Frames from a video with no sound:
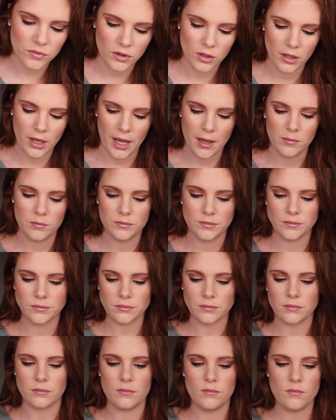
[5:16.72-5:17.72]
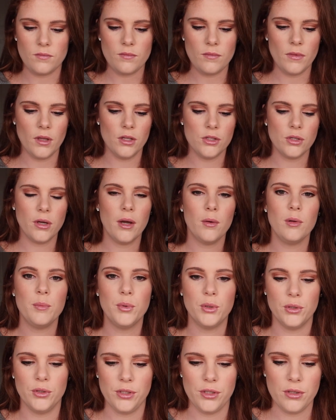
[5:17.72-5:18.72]
Okay, so I will
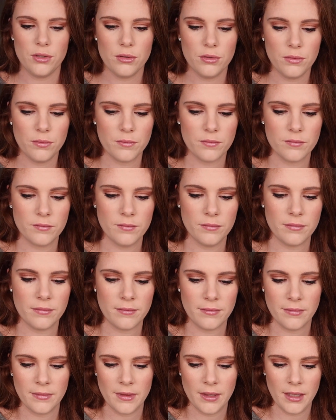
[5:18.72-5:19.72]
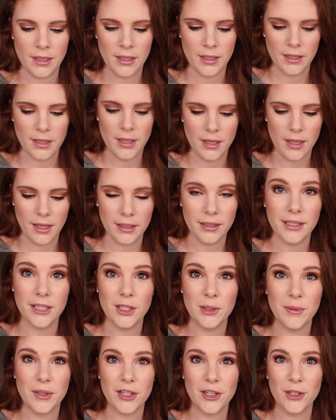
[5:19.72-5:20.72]
pull you a
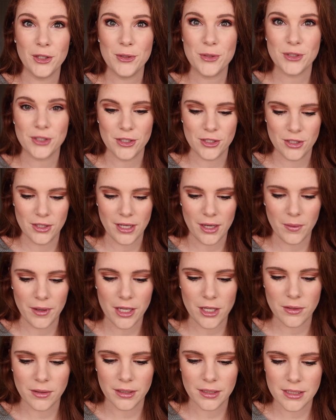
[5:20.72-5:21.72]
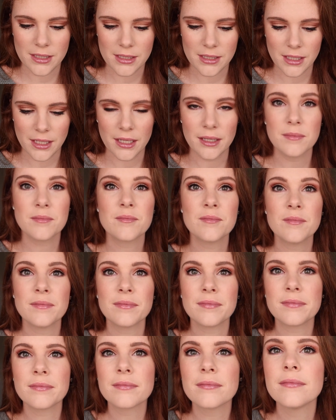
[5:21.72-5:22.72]
little bit closer so that way you can see.
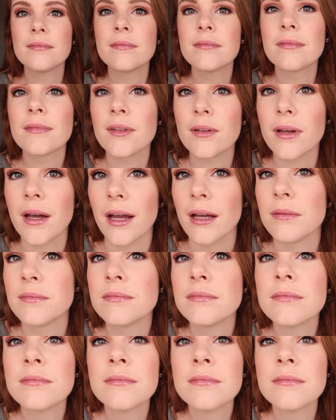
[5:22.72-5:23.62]
Okay.